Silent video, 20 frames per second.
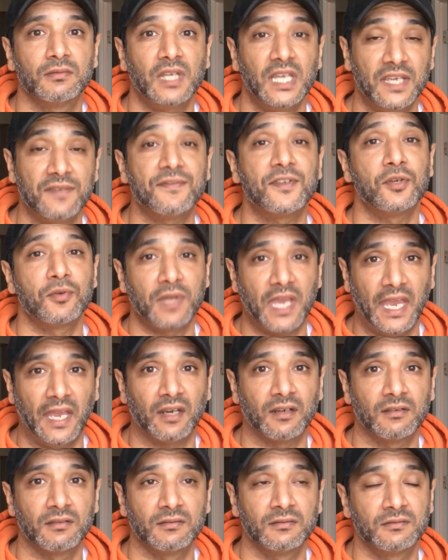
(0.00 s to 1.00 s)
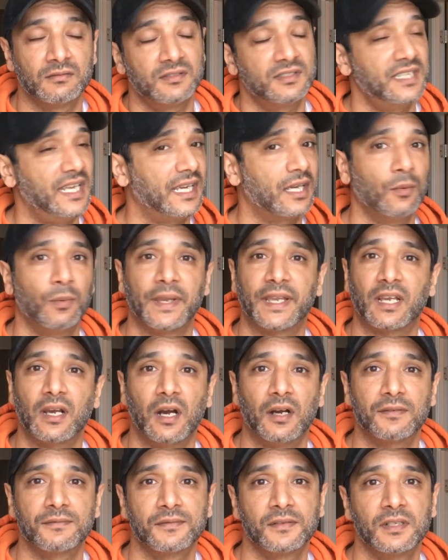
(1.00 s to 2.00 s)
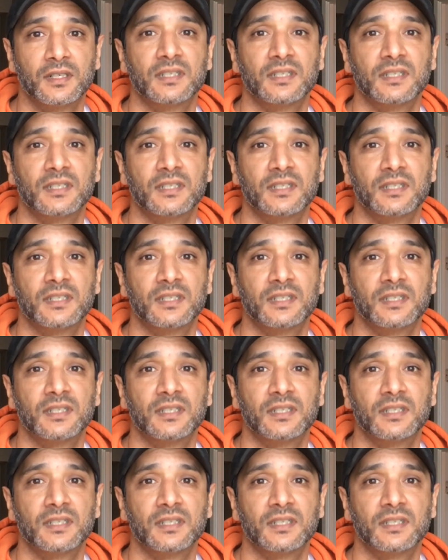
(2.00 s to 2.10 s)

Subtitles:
If you can, take a week off,